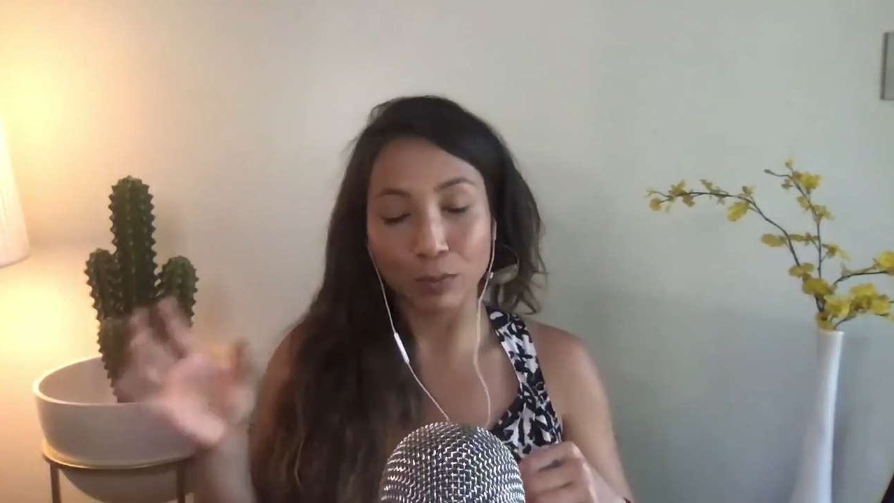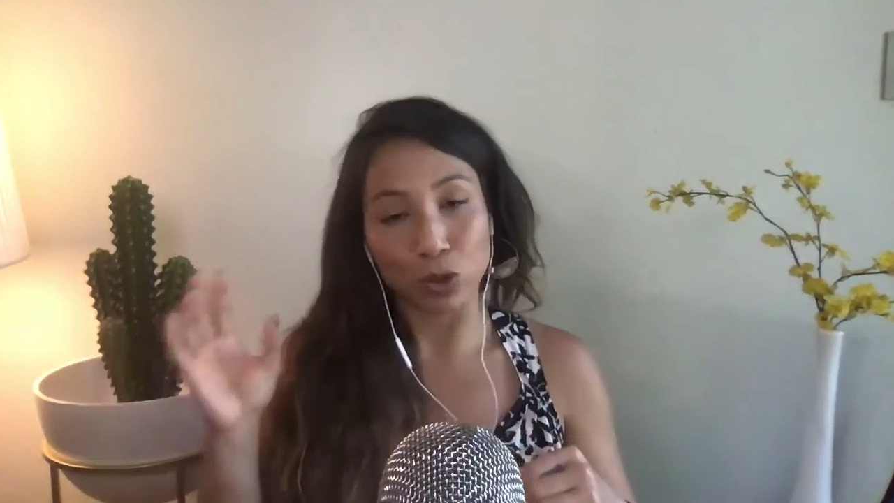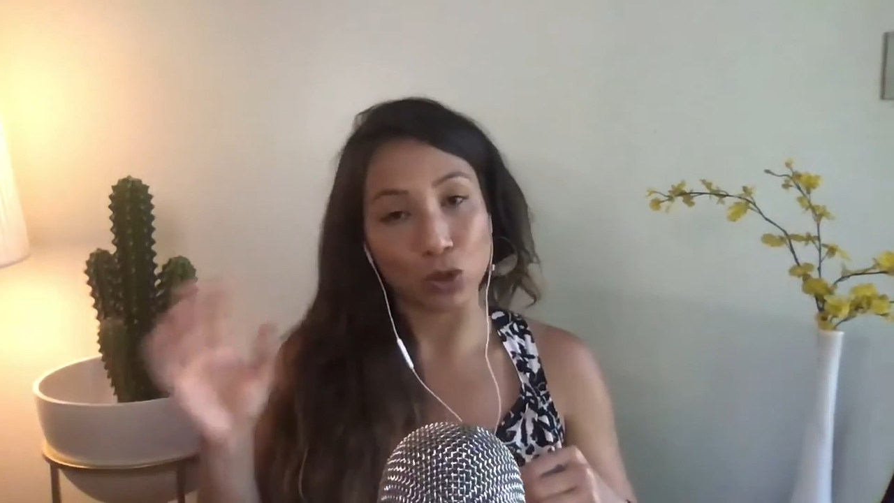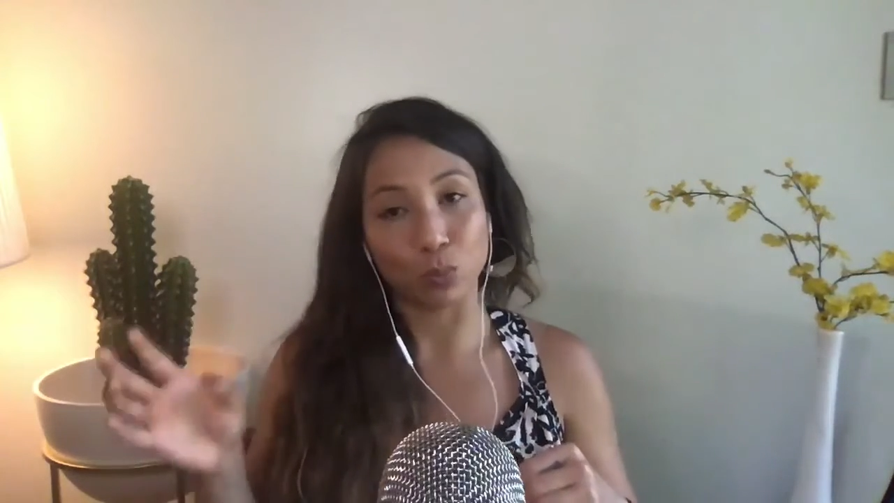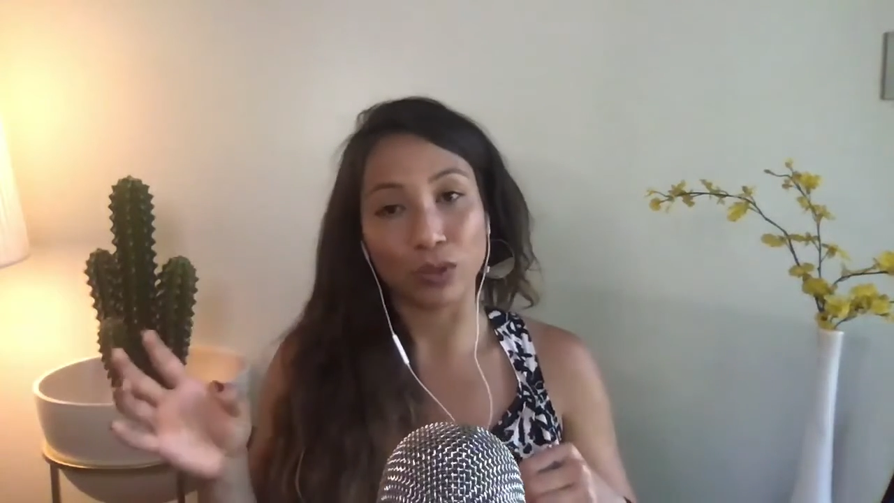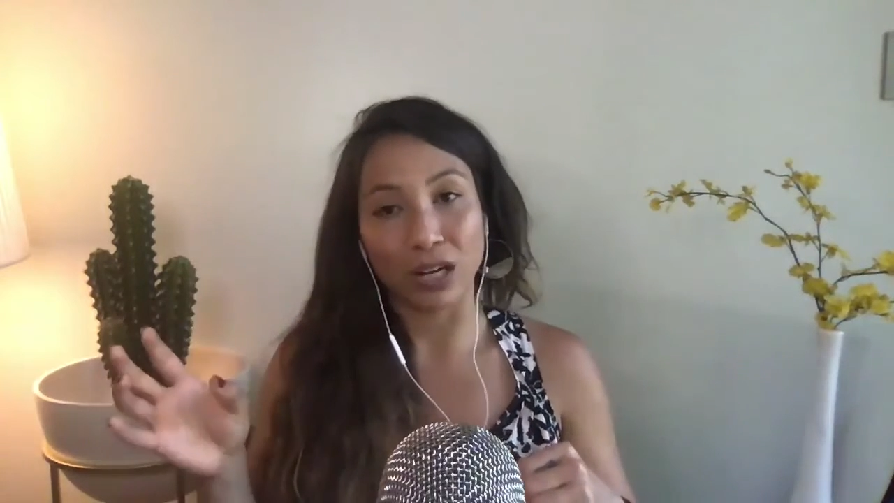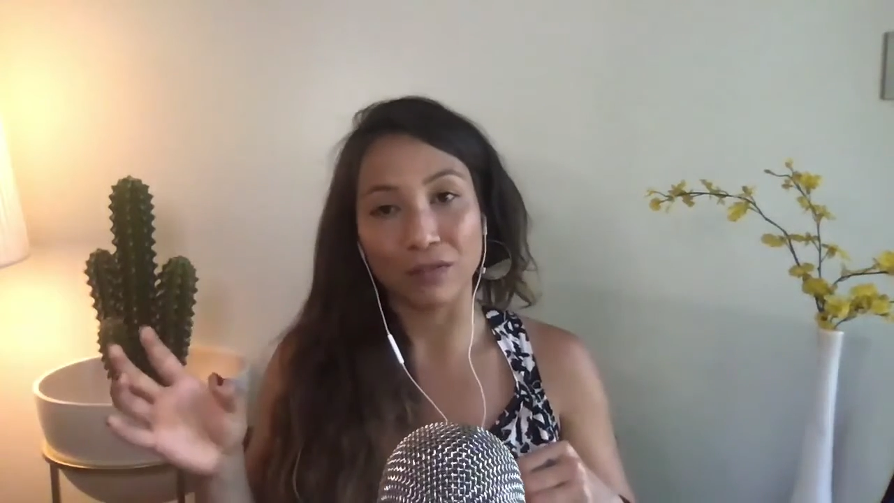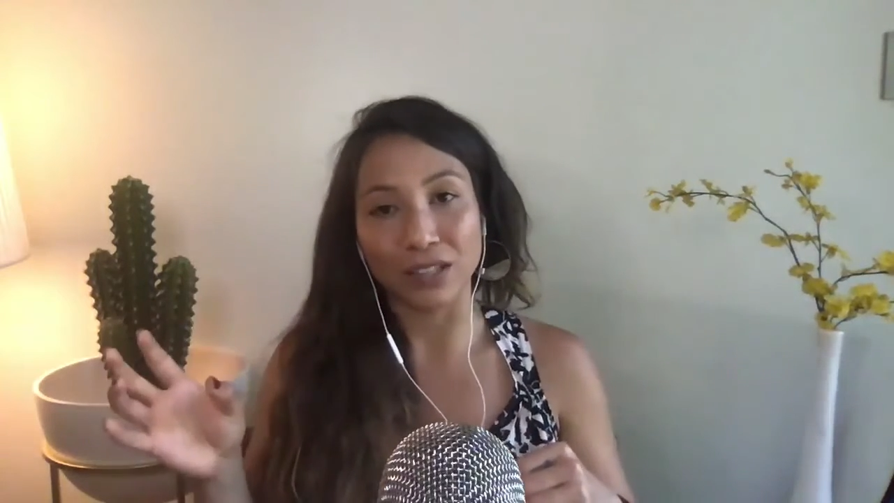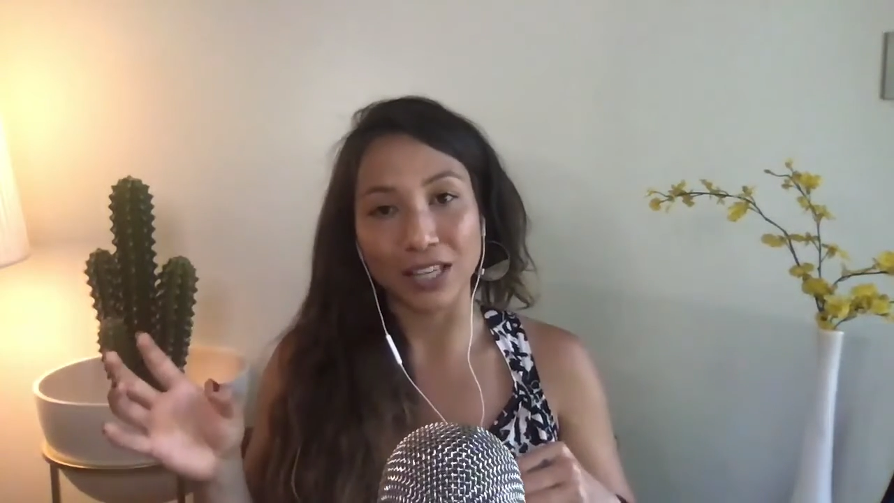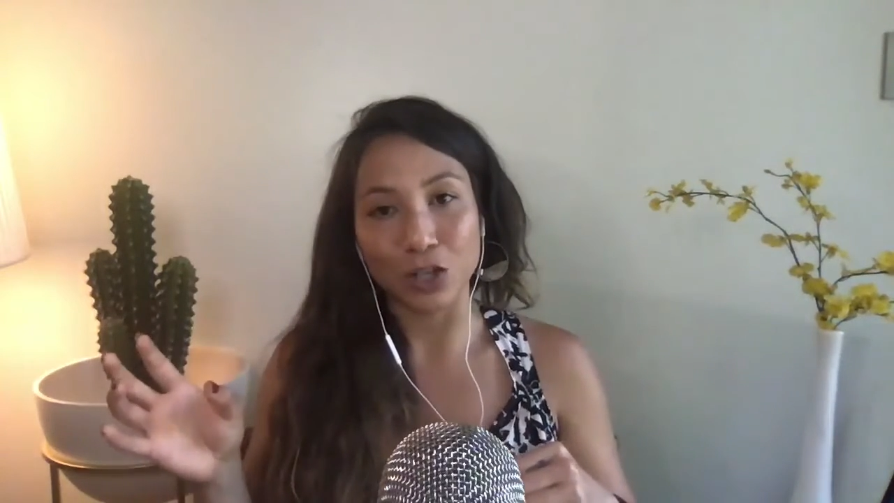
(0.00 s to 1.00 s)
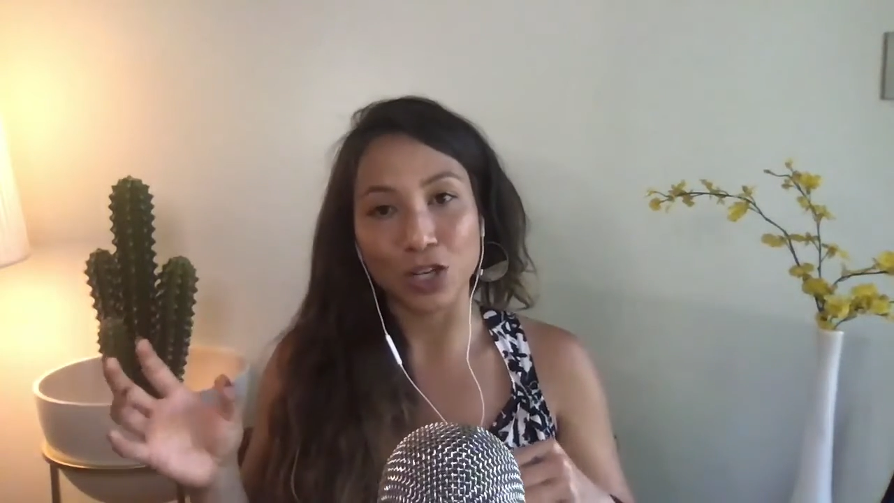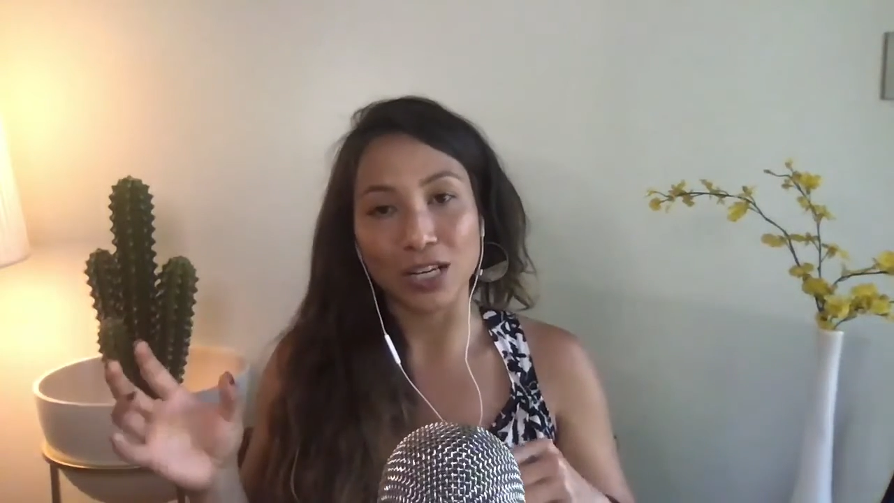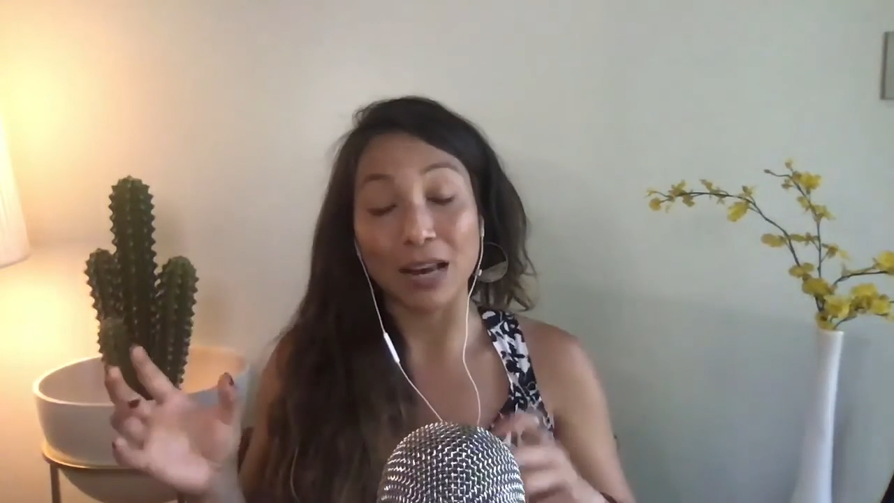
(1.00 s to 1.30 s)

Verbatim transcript: which is pre-ovulation